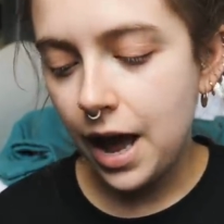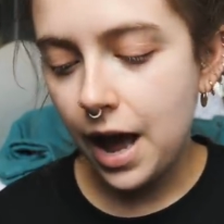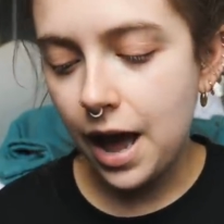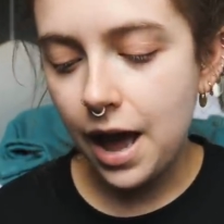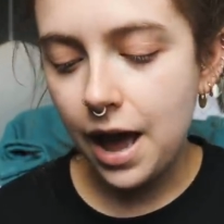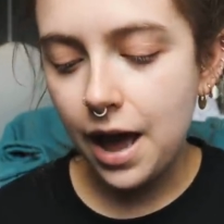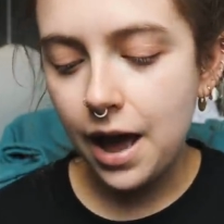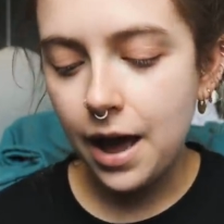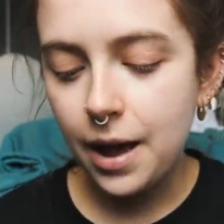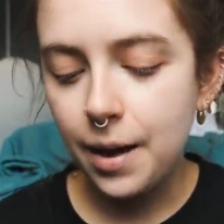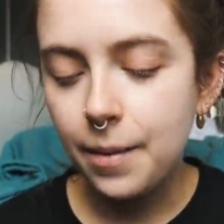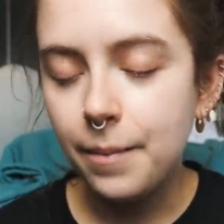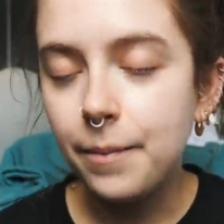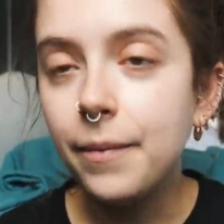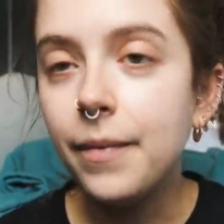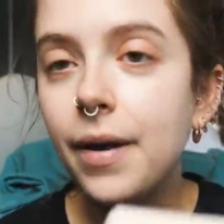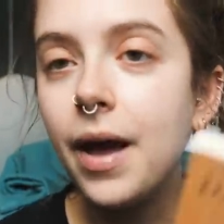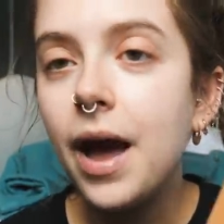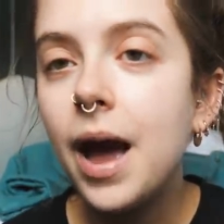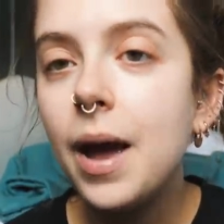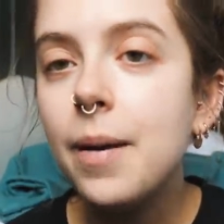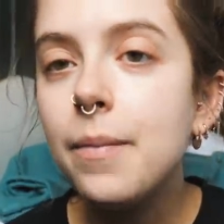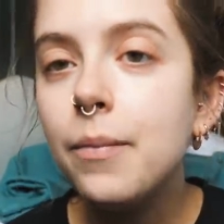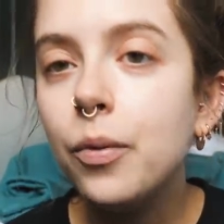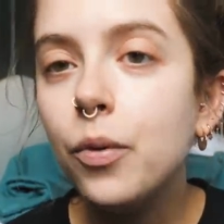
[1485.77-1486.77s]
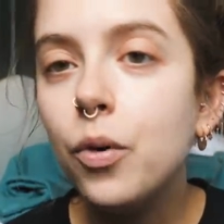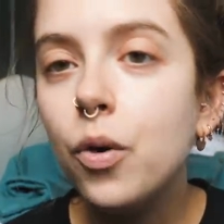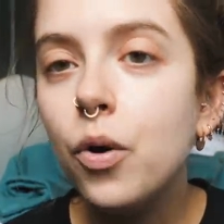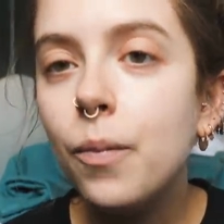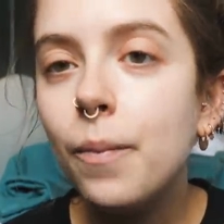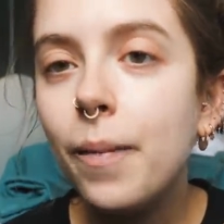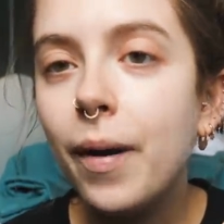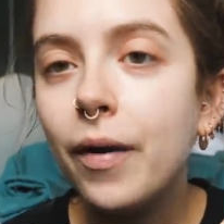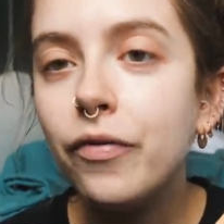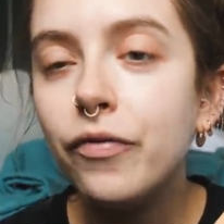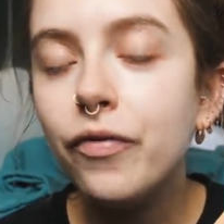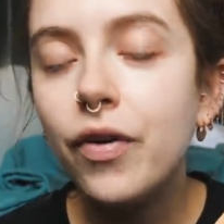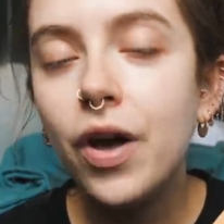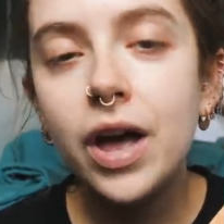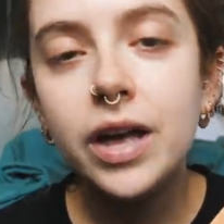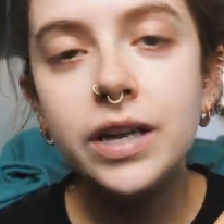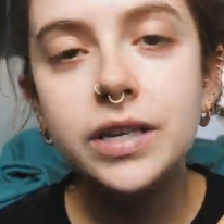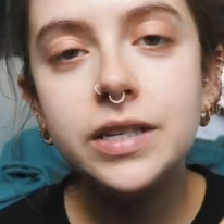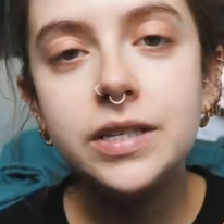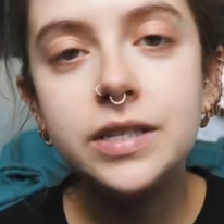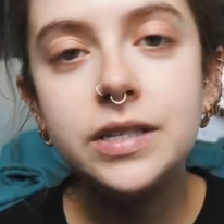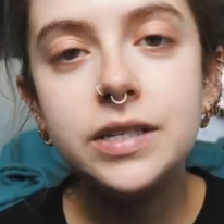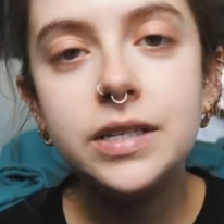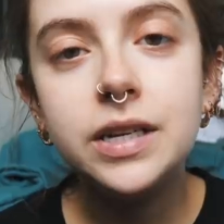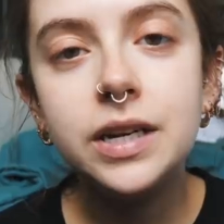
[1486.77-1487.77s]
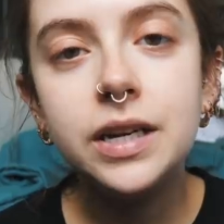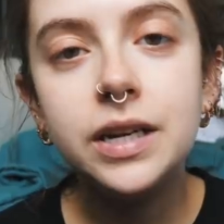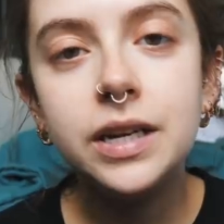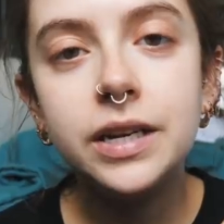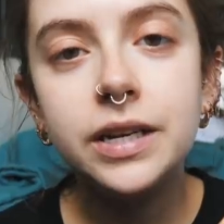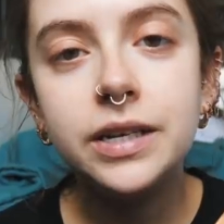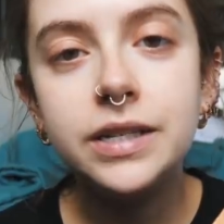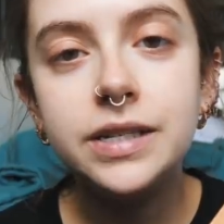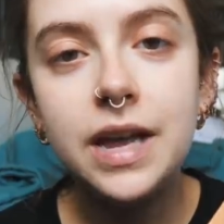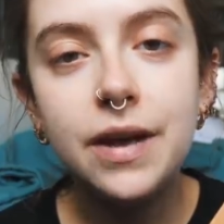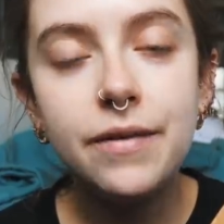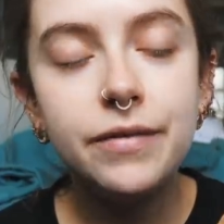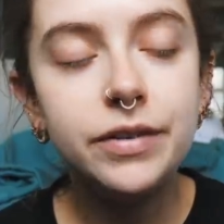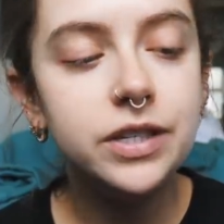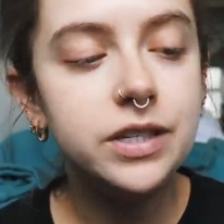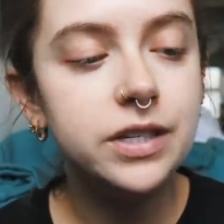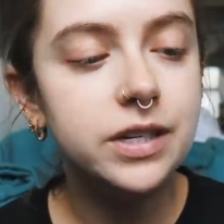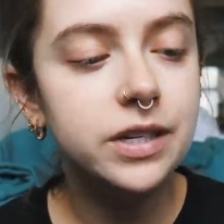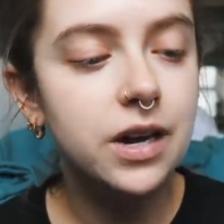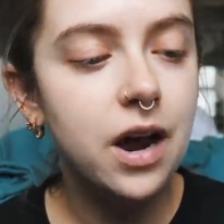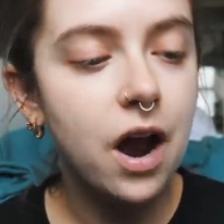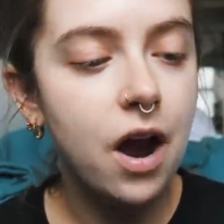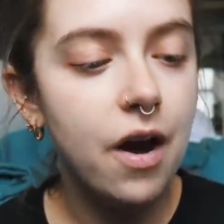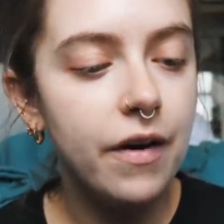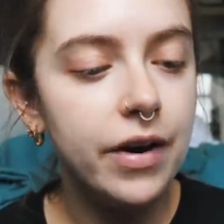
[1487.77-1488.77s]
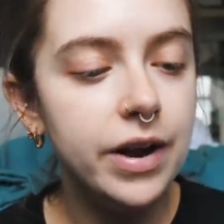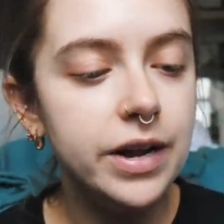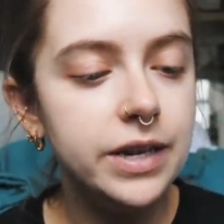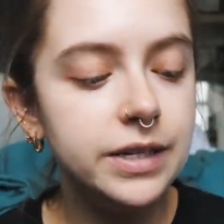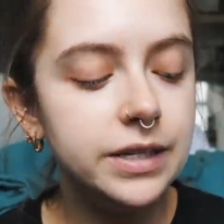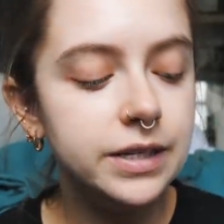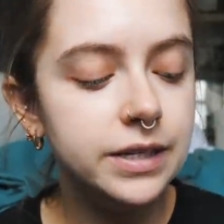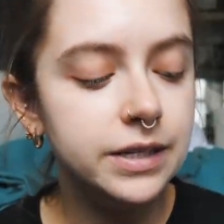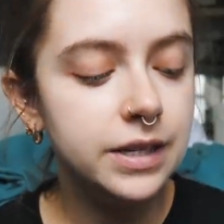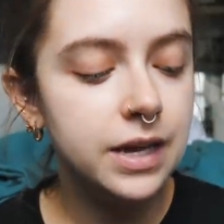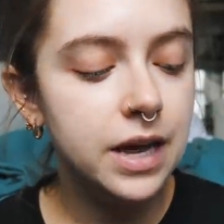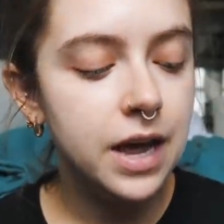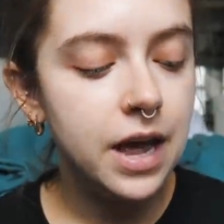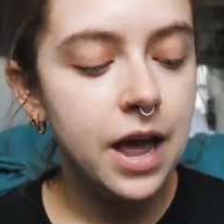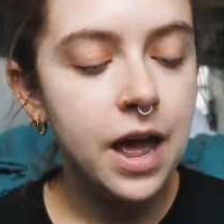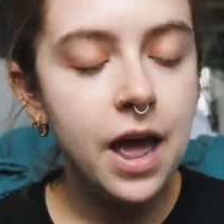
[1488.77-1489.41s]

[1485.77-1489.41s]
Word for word: Um, I bought my first David Sedaris